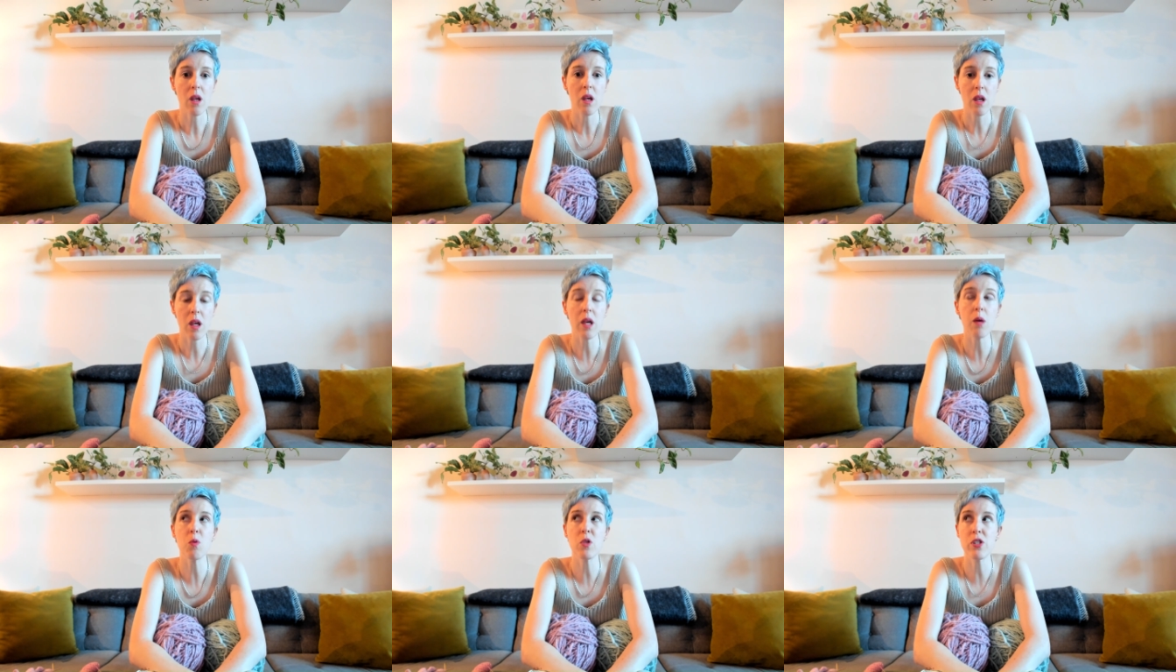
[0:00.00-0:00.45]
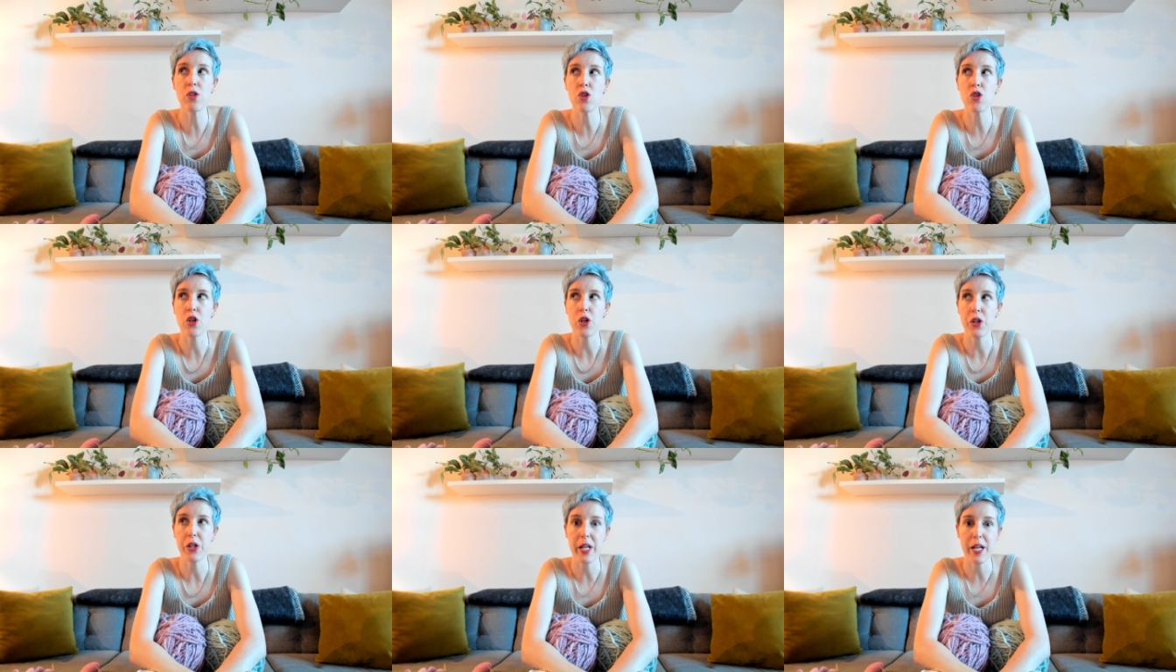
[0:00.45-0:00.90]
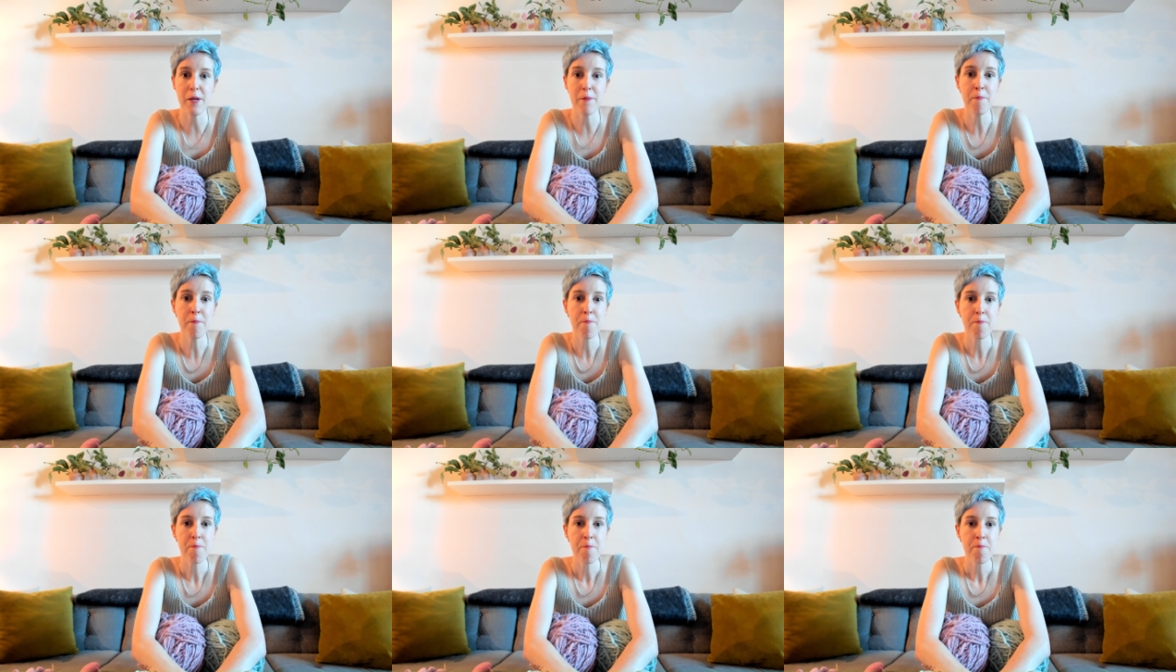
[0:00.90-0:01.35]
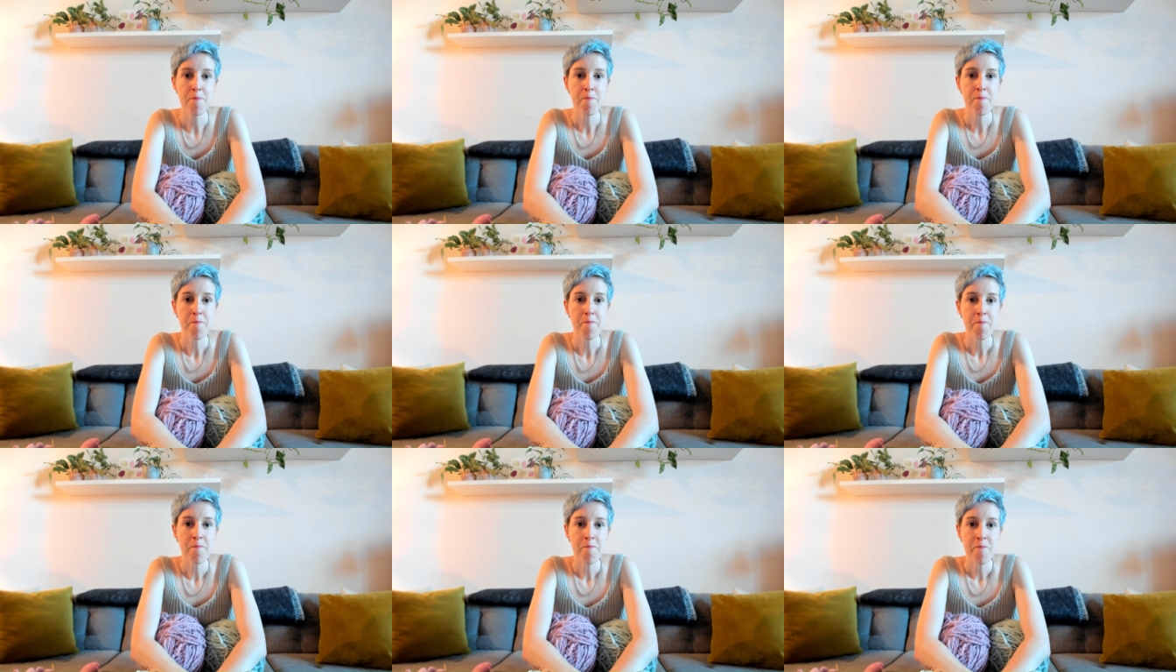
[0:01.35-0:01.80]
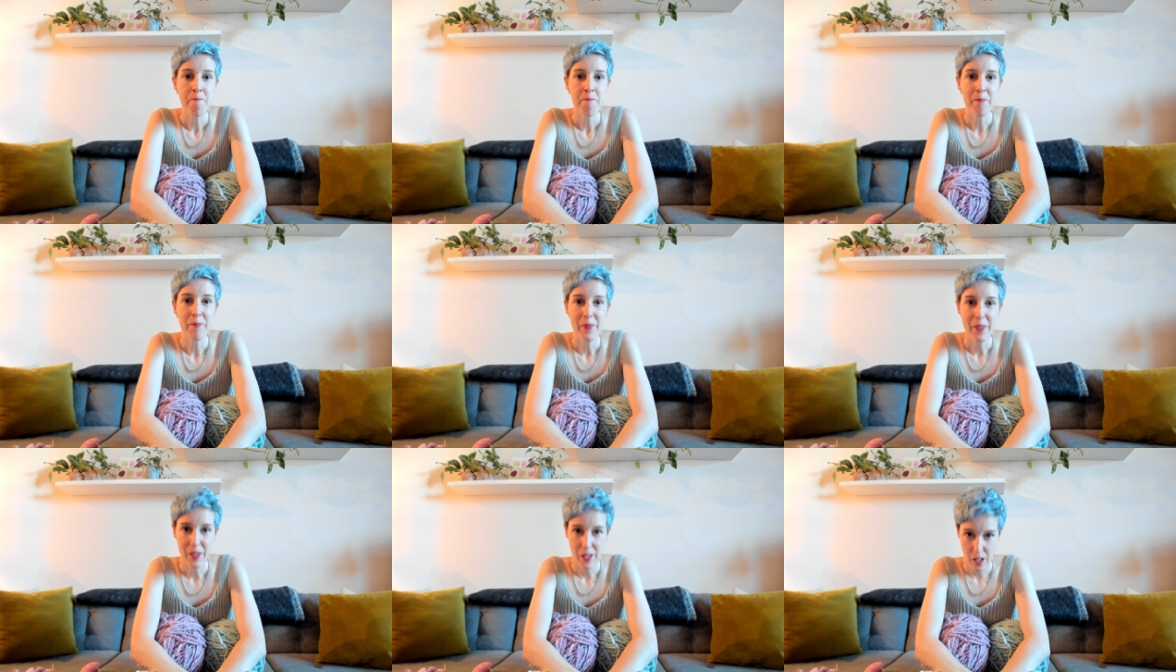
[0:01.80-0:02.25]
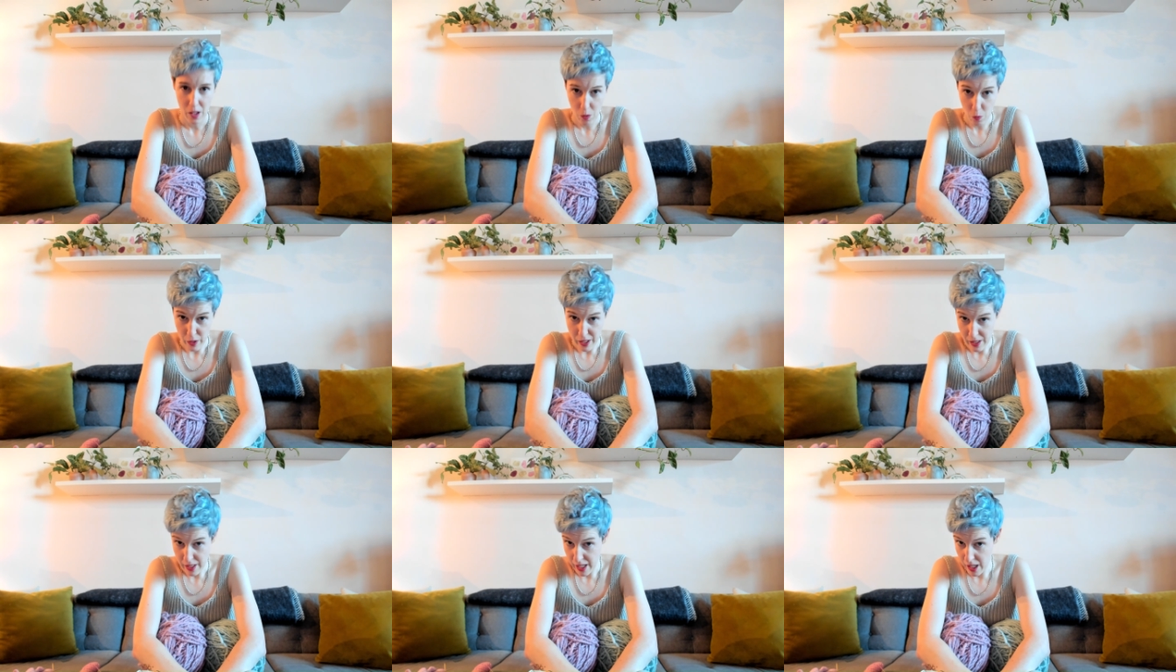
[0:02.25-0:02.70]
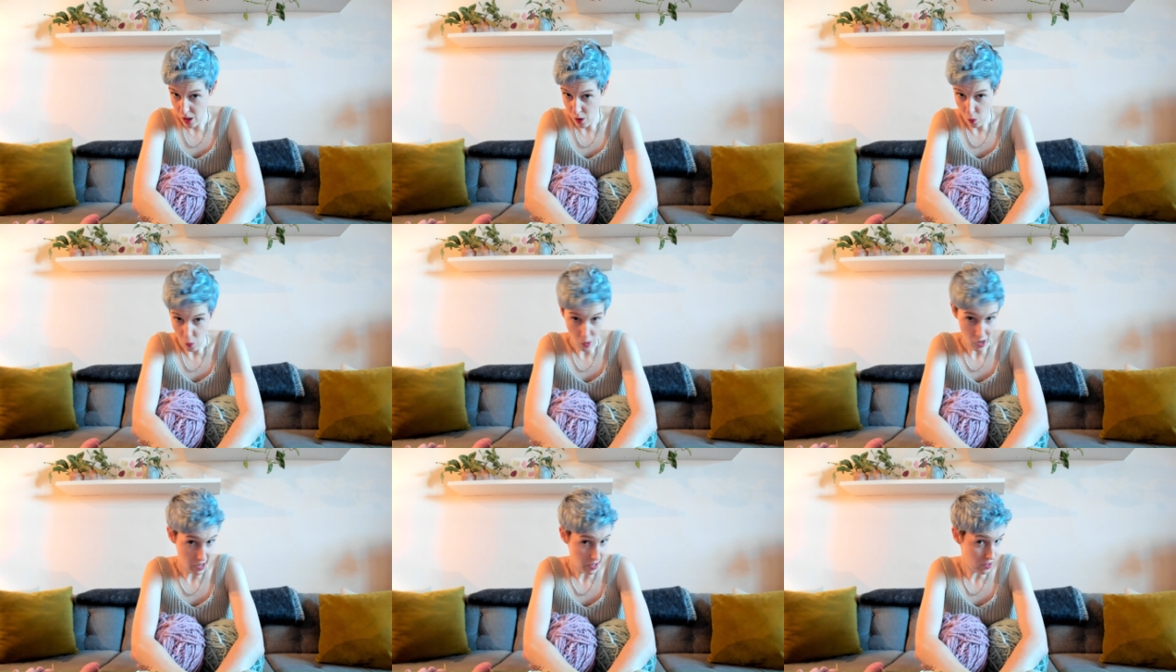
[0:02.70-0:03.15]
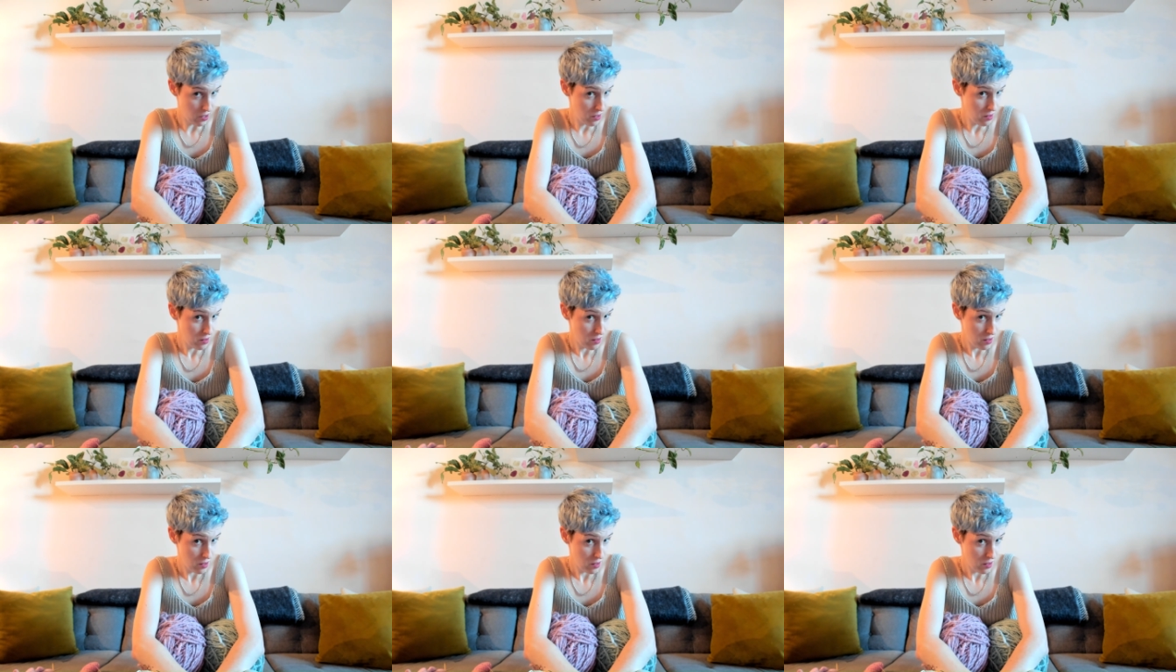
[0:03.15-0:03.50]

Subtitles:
a journey. It was taking a while.